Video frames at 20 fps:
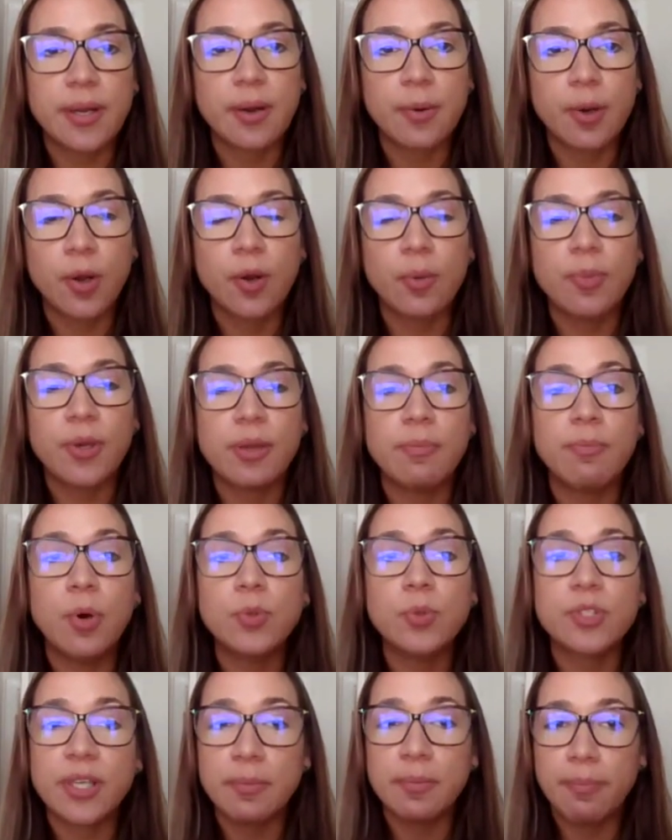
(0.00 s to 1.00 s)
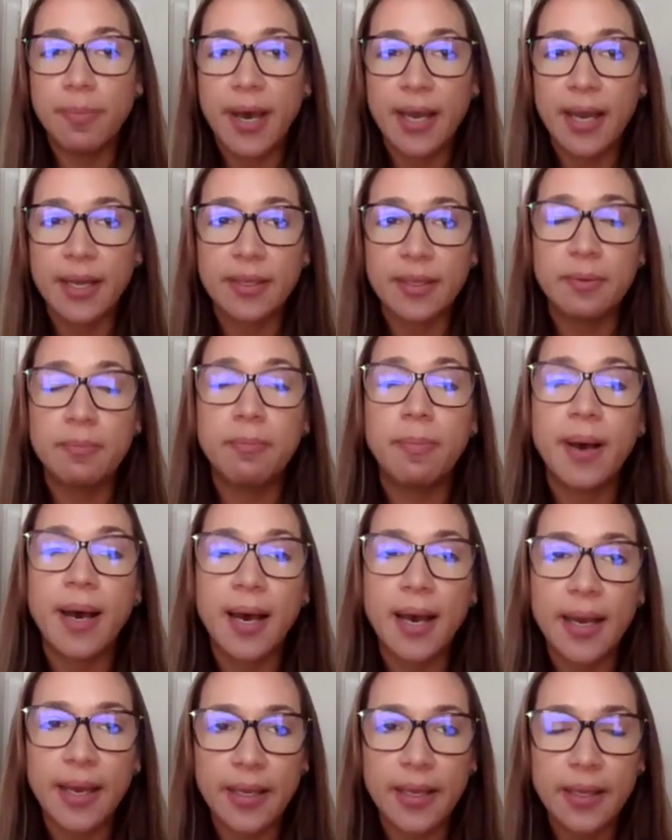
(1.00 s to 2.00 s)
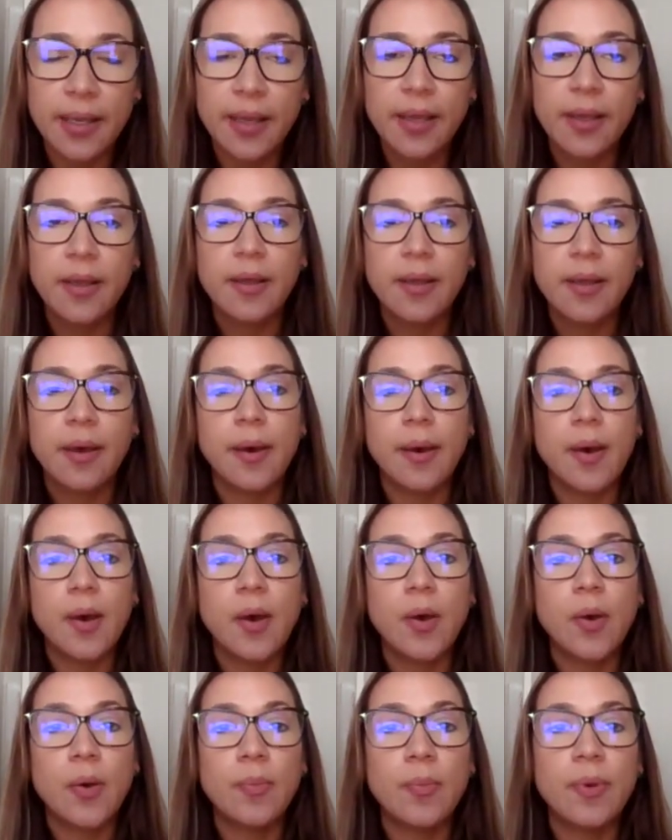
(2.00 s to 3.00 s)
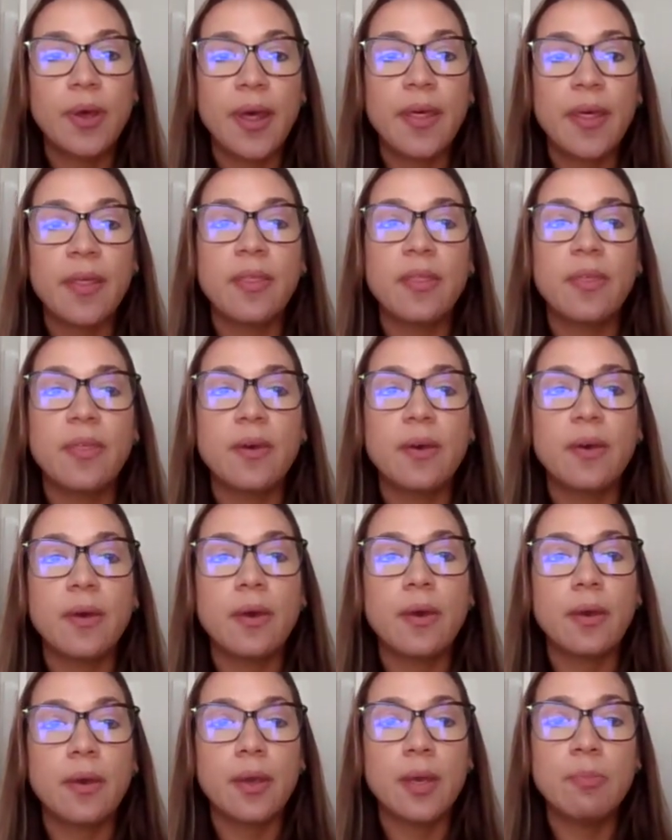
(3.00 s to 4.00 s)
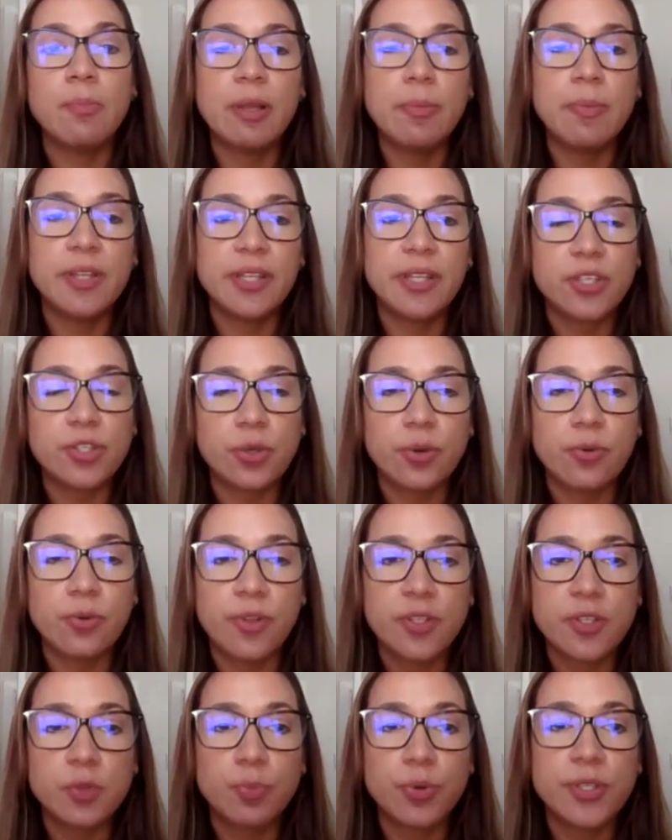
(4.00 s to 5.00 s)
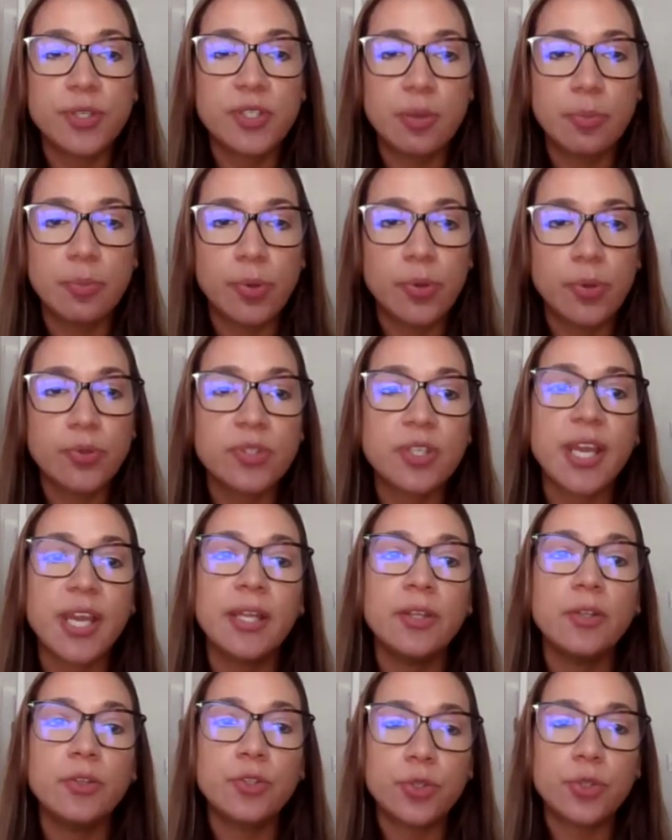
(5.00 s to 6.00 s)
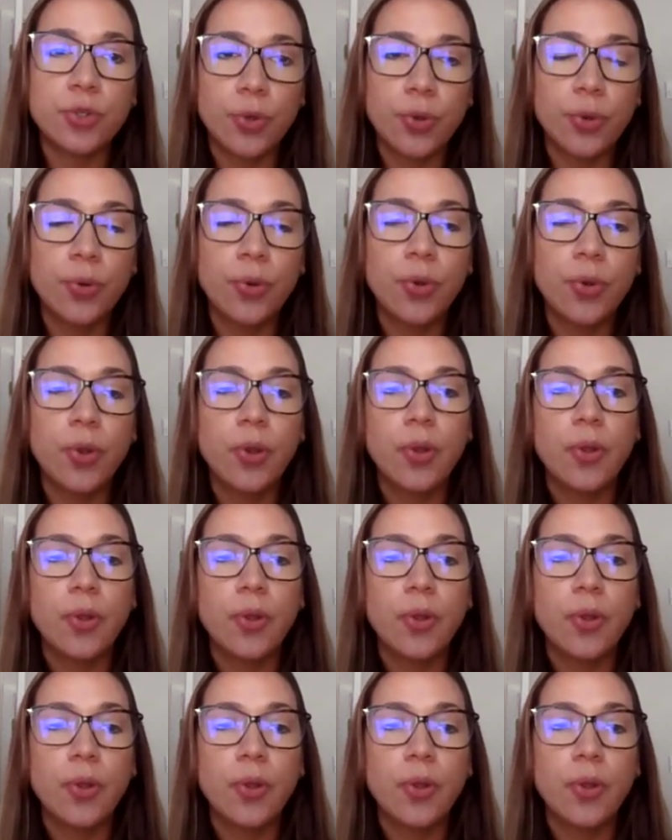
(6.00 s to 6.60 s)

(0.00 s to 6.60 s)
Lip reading: that are going to be most impacted by the implementation of these principles into